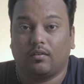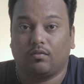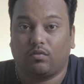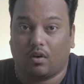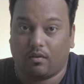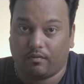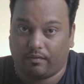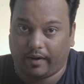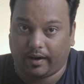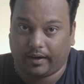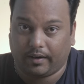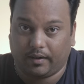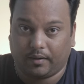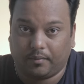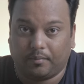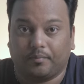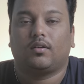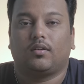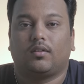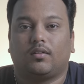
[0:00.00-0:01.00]
form factor.
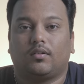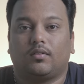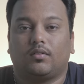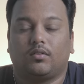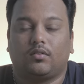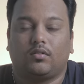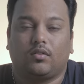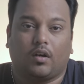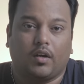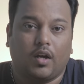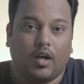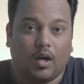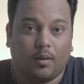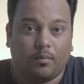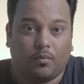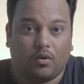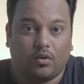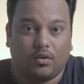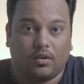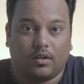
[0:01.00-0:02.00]
Uh, talking
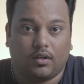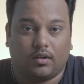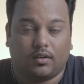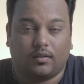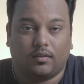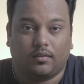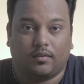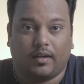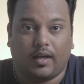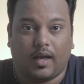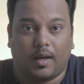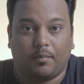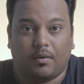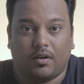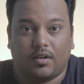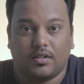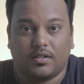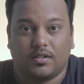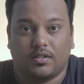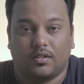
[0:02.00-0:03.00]
about uh,
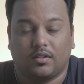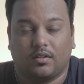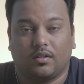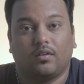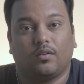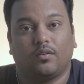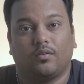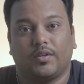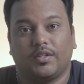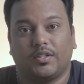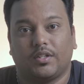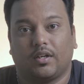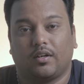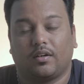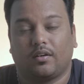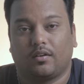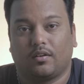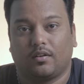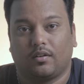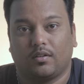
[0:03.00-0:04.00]
cameras which
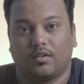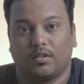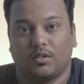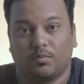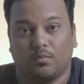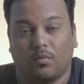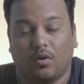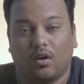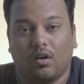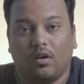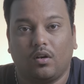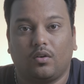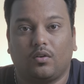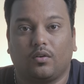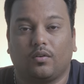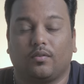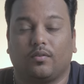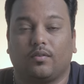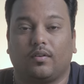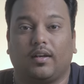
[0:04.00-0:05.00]
are small,
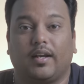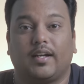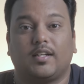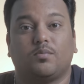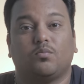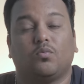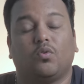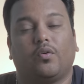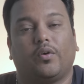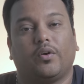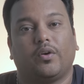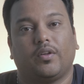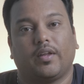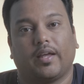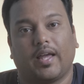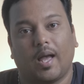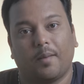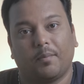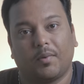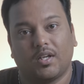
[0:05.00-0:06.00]
to let's move over to
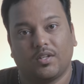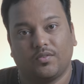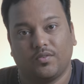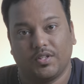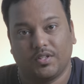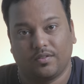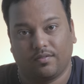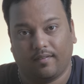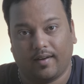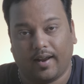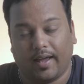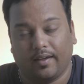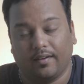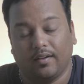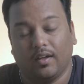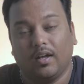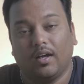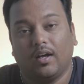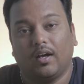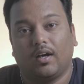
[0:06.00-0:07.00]
the cameras which fly.
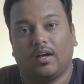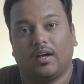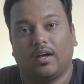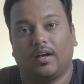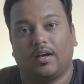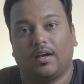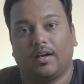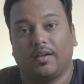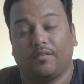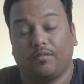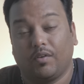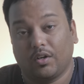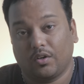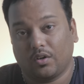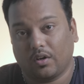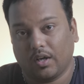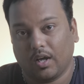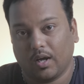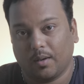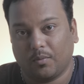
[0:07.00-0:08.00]
Uh, we are
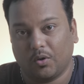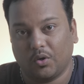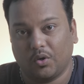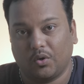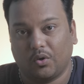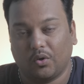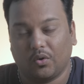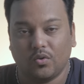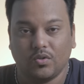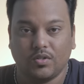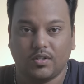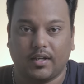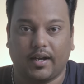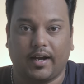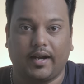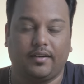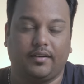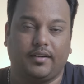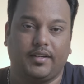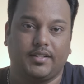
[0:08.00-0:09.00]
talking about drones,
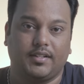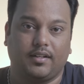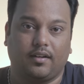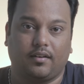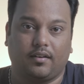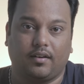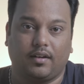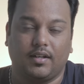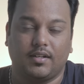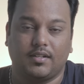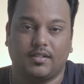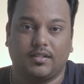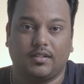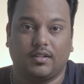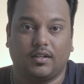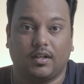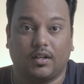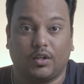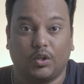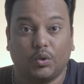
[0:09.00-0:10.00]
and D J I
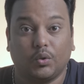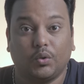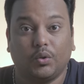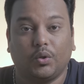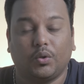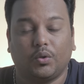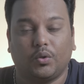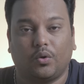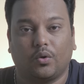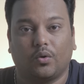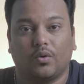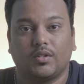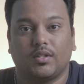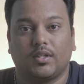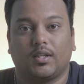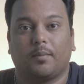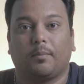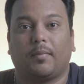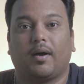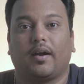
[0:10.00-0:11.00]
released uh, two new
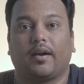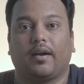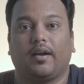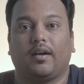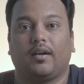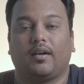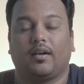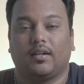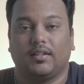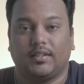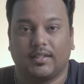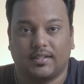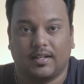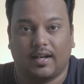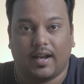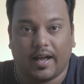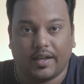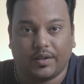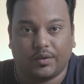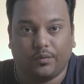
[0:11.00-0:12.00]
drones in the market uh,
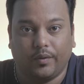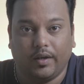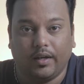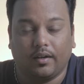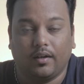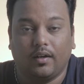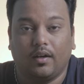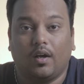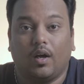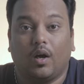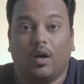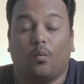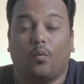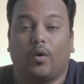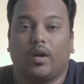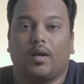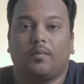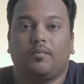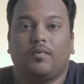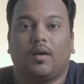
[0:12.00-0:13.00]
just last week.
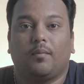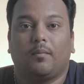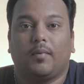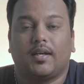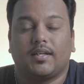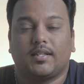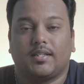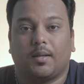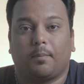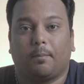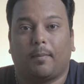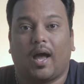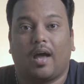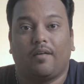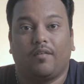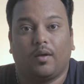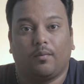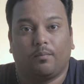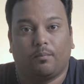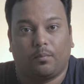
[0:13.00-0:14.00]
One of them is the
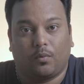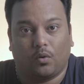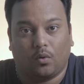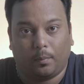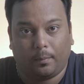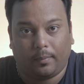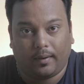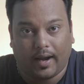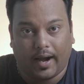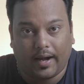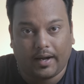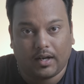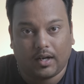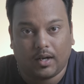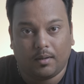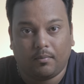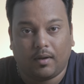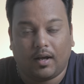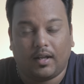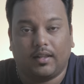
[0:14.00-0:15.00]
Mavic Pro
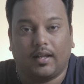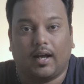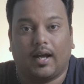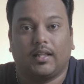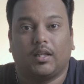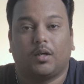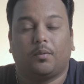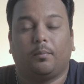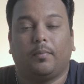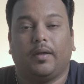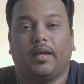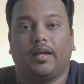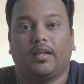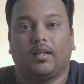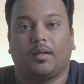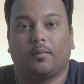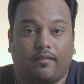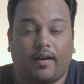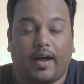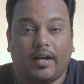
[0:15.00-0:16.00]
Platinum and the other
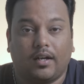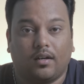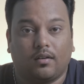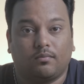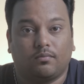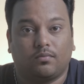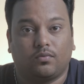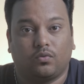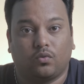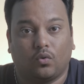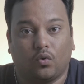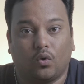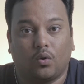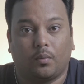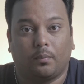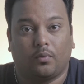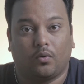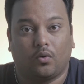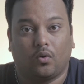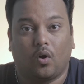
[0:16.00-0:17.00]
being the Phantom four
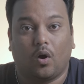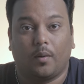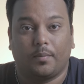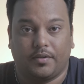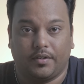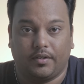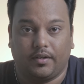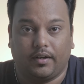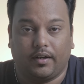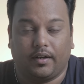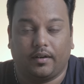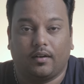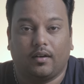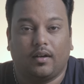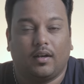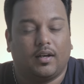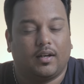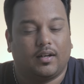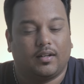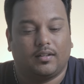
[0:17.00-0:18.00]
Pro Obsidian.
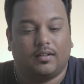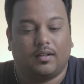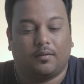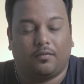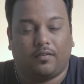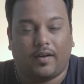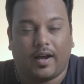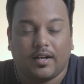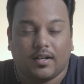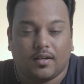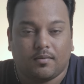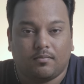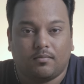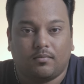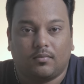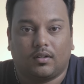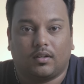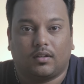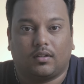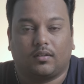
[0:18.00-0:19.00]
The
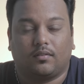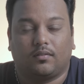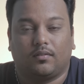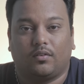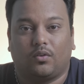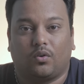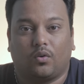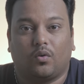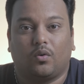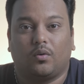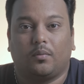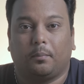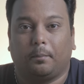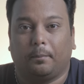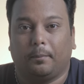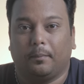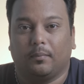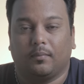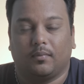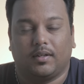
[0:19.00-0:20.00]
Phantom uh, drone,
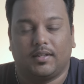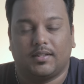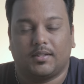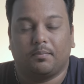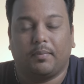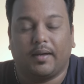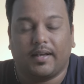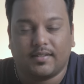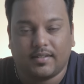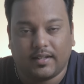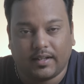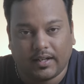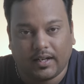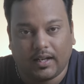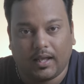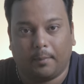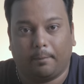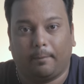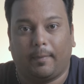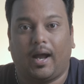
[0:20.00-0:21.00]
it's
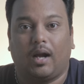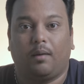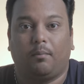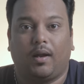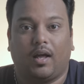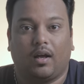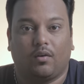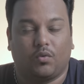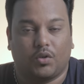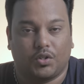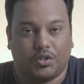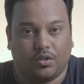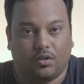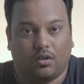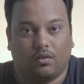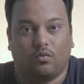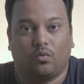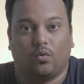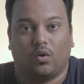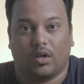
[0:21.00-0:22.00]
basically a matte black
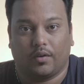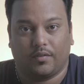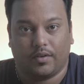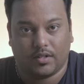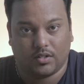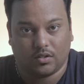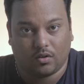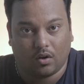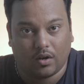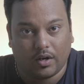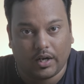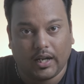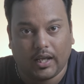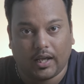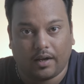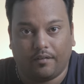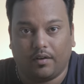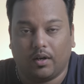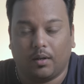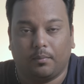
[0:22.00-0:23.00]
version of whatever is already
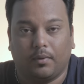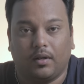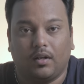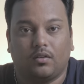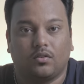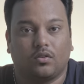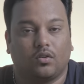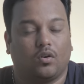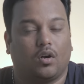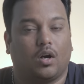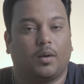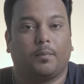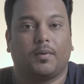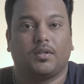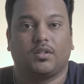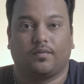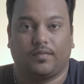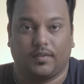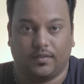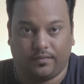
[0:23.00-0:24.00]
available, so not
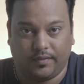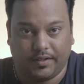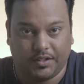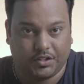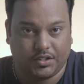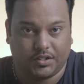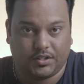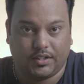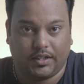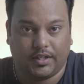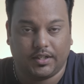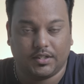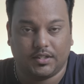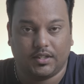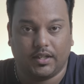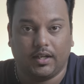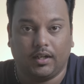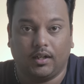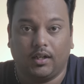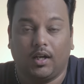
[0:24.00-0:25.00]
much of a feature change
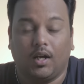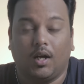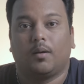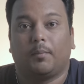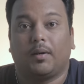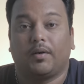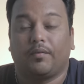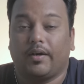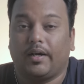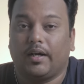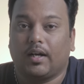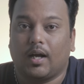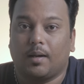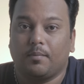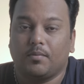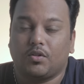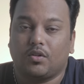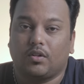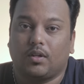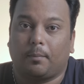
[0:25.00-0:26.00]
there. But when it
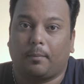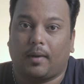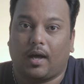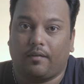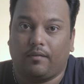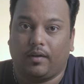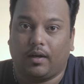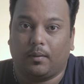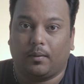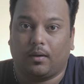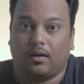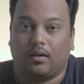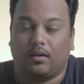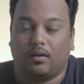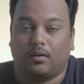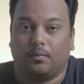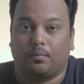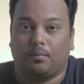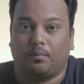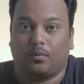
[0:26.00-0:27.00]
comes to the Mavic
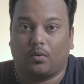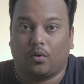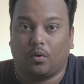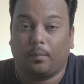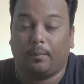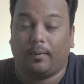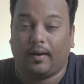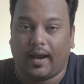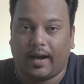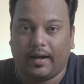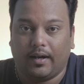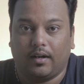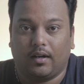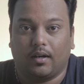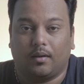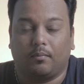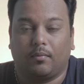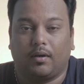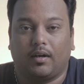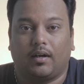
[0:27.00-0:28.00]
uh, Pro
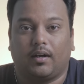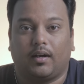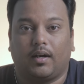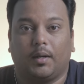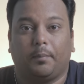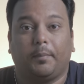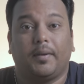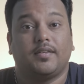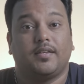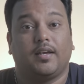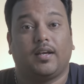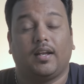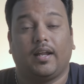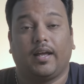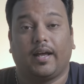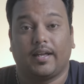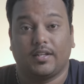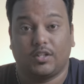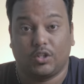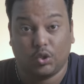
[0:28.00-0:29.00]
Platinum, uh, it
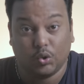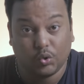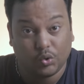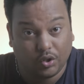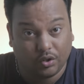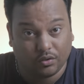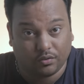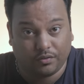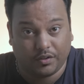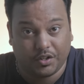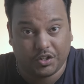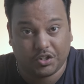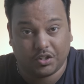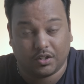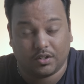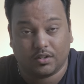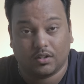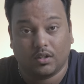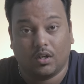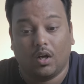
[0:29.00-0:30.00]
basically has two new
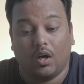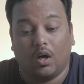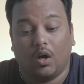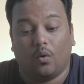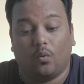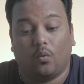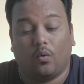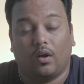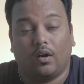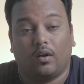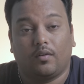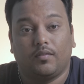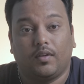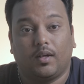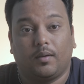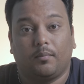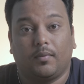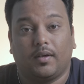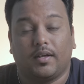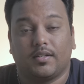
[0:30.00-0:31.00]
features. One of
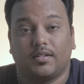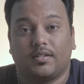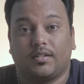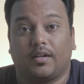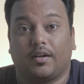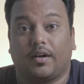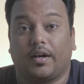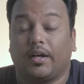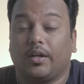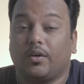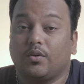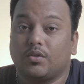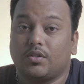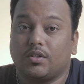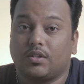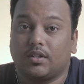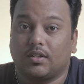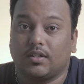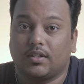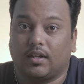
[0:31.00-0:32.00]
them is the
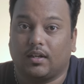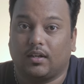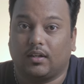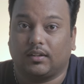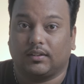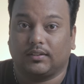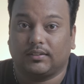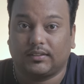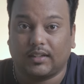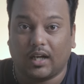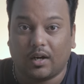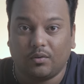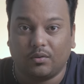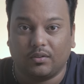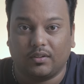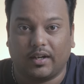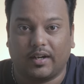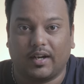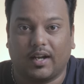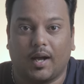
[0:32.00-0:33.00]
reduced uh,
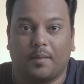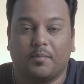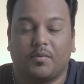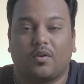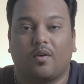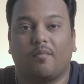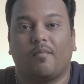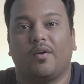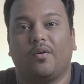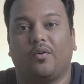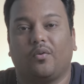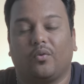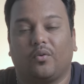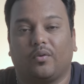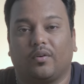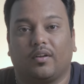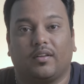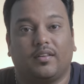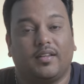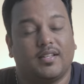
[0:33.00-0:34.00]
sound that comes from a
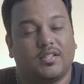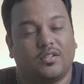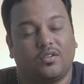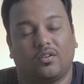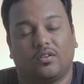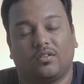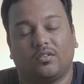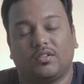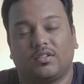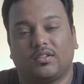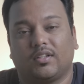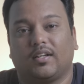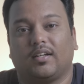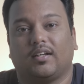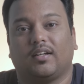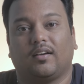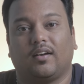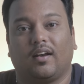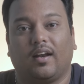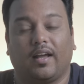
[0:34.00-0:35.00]
drone. These drones
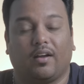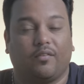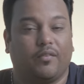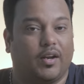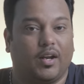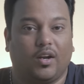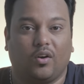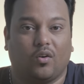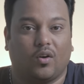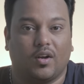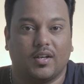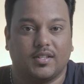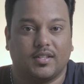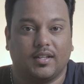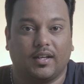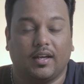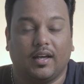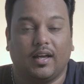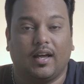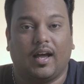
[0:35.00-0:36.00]
are like very
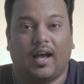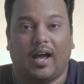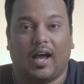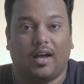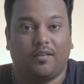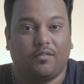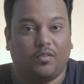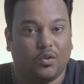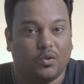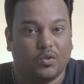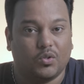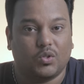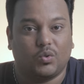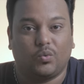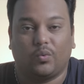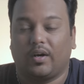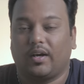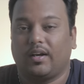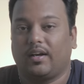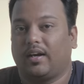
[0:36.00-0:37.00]
noisy. I've
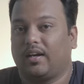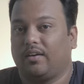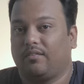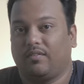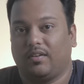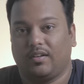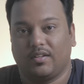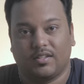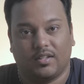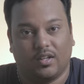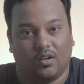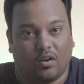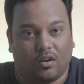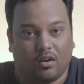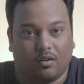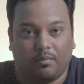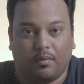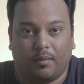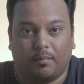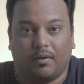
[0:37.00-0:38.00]
used one, and we see a
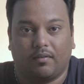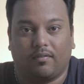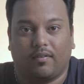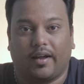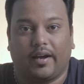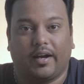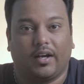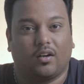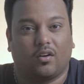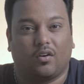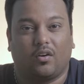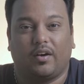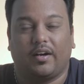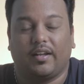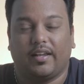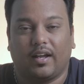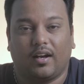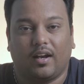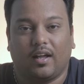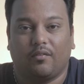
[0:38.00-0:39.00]
lot of people flying it
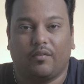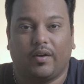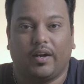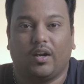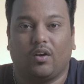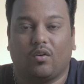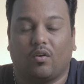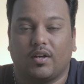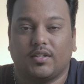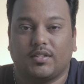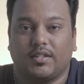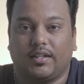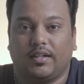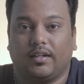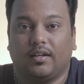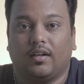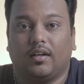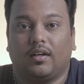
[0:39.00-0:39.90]
around. They're like very noisy